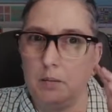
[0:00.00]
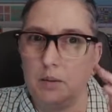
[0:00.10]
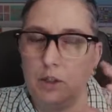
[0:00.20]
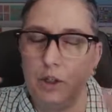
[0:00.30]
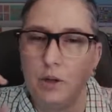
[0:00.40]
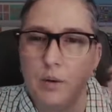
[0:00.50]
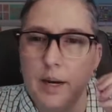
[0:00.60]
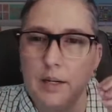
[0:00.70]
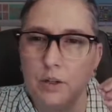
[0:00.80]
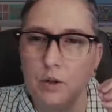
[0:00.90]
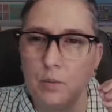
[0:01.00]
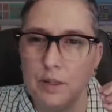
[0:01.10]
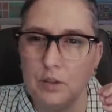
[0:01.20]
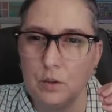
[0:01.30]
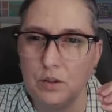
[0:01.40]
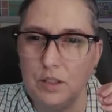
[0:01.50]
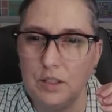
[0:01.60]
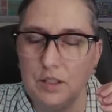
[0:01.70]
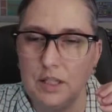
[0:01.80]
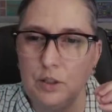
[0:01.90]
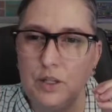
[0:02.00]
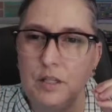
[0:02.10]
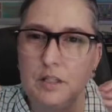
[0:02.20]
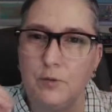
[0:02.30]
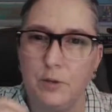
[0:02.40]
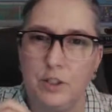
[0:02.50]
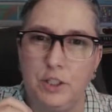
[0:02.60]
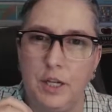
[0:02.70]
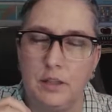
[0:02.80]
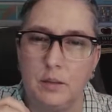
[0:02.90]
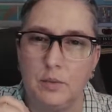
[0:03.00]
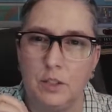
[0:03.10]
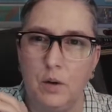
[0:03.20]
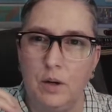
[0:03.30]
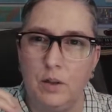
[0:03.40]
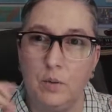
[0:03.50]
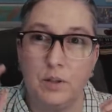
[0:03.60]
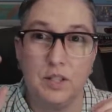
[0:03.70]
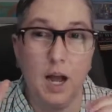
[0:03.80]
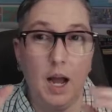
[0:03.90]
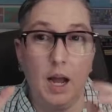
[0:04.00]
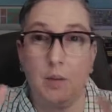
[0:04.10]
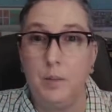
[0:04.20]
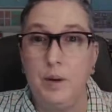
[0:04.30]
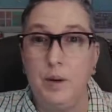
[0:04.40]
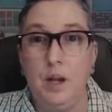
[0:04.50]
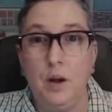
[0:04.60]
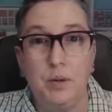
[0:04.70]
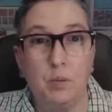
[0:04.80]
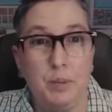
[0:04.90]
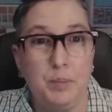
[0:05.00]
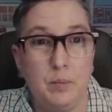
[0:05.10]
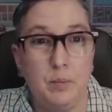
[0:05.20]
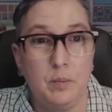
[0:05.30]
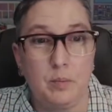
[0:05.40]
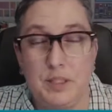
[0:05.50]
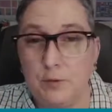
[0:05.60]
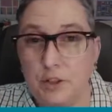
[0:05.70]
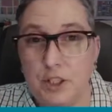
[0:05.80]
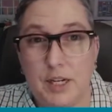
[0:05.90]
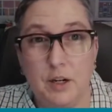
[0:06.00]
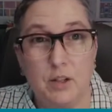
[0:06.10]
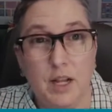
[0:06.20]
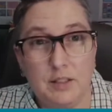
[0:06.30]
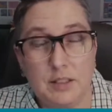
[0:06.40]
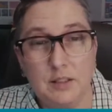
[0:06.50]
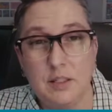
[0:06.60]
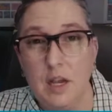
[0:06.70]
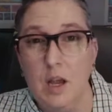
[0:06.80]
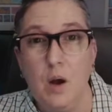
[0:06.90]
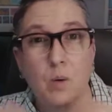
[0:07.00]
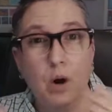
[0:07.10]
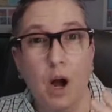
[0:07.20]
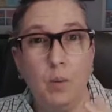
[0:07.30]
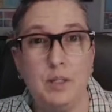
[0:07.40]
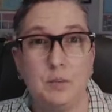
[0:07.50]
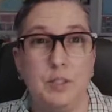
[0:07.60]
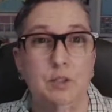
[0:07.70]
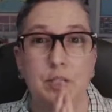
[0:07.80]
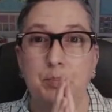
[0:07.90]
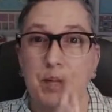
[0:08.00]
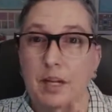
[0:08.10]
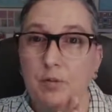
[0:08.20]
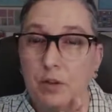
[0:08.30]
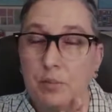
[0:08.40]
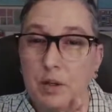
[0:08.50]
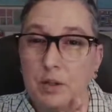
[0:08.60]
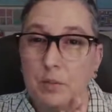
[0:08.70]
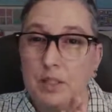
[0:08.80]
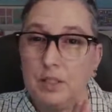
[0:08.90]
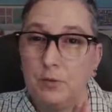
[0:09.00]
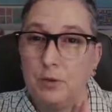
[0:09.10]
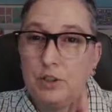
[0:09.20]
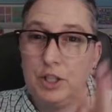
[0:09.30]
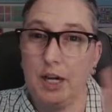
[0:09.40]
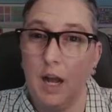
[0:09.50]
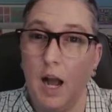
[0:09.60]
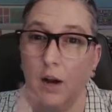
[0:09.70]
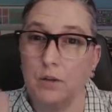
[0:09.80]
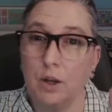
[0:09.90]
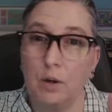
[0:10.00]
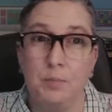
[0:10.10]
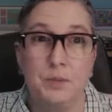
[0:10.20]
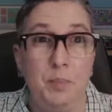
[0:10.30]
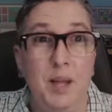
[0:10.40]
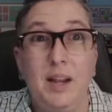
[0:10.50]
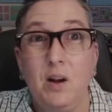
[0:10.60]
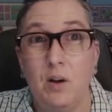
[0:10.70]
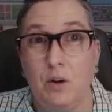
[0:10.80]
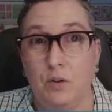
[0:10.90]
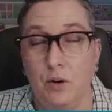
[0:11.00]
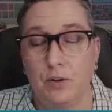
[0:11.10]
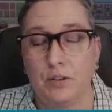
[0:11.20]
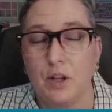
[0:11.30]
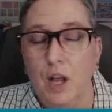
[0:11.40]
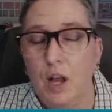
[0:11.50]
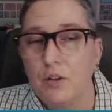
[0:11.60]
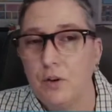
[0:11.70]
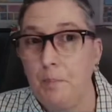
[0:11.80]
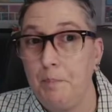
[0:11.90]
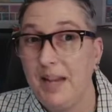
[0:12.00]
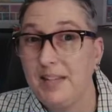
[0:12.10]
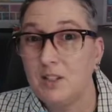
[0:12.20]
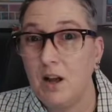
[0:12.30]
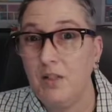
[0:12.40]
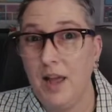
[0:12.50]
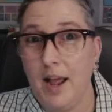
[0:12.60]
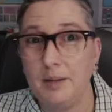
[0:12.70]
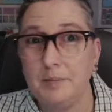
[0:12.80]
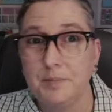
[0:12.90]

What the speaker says: curate your resources and you can differentiate them. So in other words, we know that when we differentiate our lessons, we usually plan for the middle and we differentiate high or low depending on our learners. So based on that,